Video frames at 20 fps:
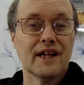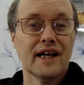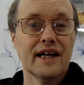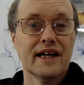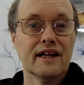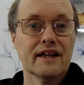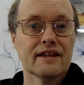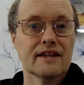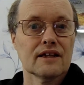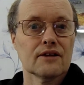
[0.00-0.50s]

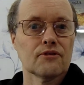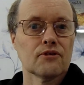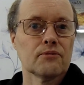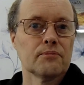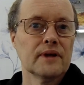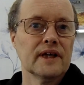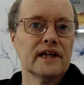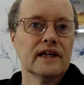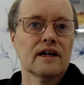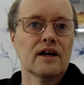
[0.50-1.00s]
play, I think,
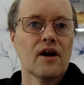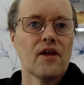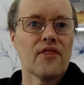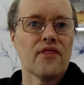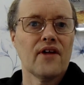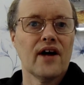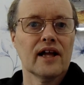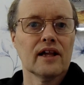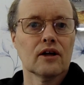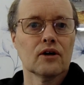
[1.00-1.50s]
would be
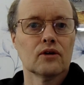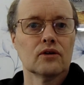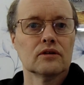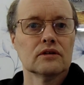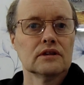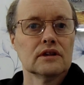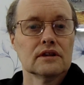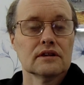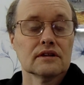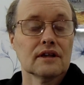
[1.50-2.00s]
Othello.
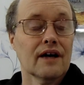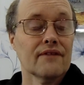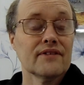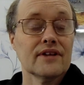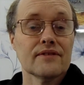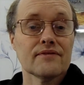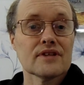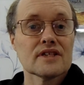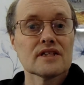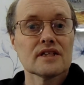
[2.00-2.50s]
I've
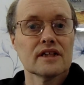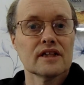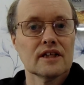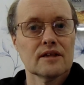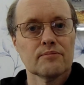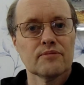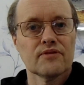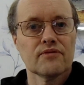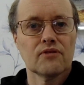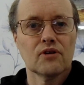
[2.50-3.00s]
never seen
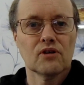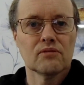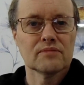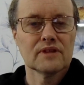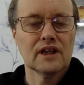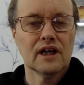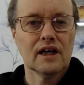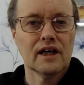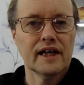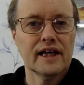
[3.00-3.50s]
it
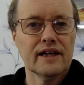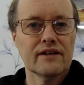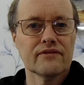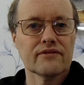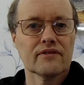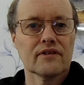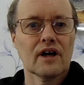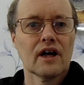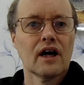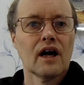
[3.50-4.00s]
performed
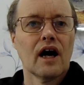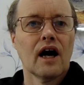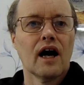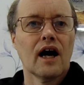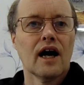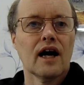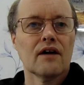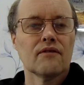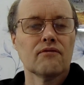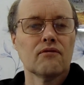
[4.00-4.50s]
live.
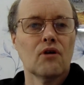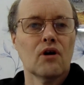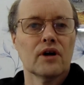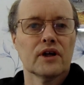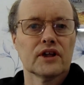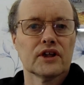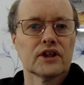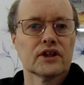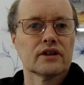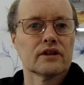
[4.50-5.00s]
I've
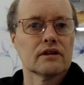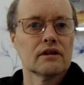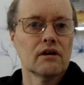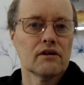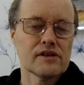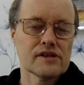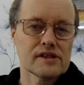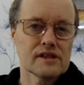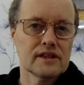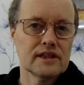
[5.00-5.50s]
watched
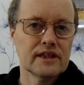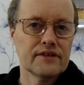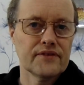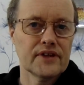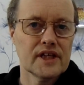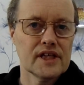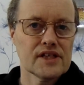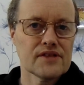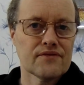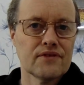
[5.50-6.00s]
Laurence
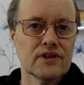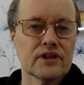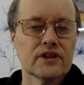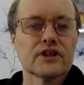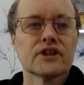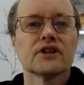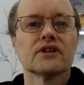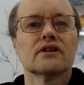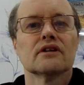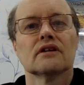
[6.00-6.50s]
Olivier's
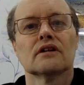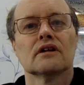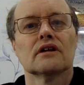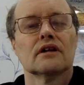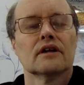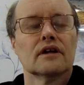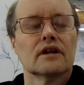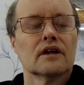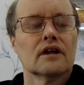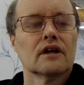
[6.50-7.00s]
version
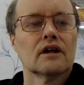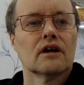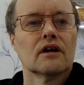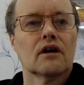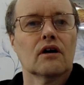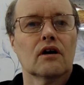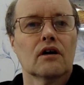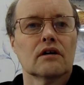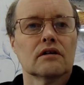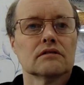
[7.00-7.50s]

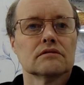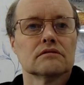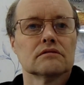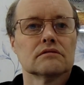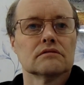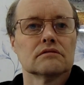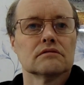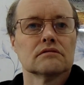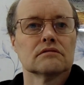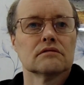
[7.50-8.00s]
on
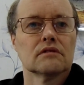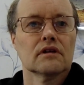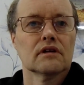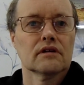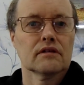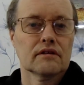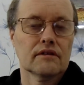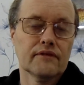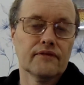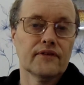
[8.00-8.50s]

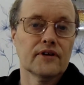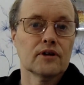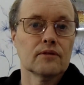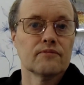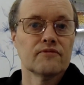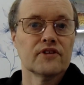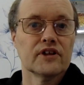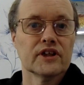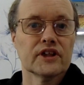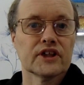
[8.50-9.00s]
the
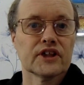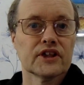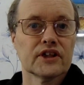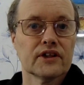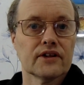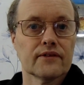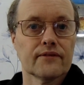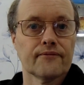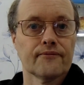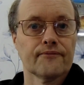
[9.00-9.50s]
film
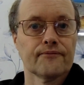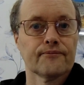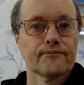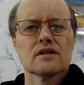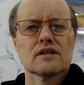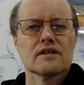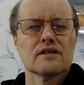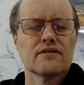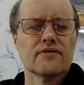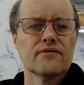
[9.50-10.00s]
version.
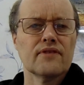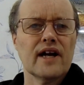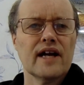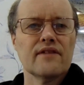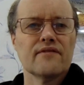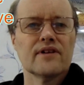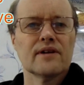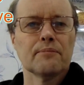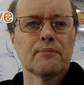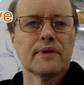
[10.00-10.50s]
What's the
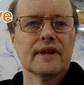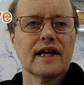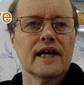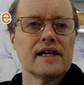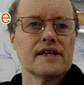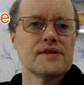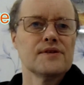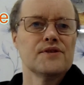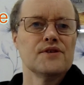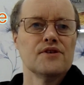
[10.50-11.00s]
favourite
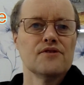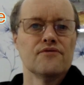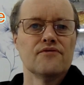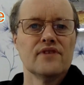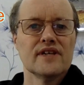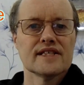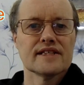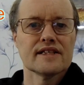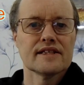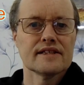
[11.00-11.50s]
place you
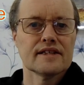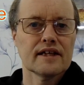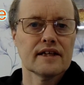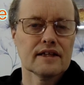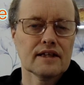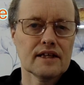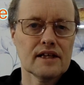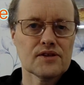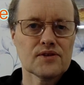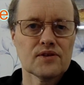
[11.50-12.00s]

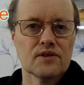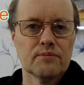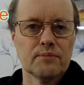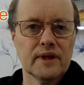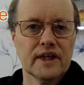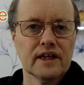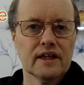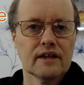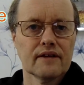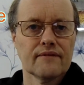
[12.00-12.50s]
visited? This would
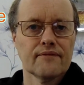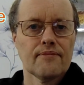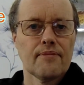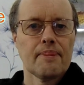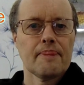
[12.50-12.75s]
be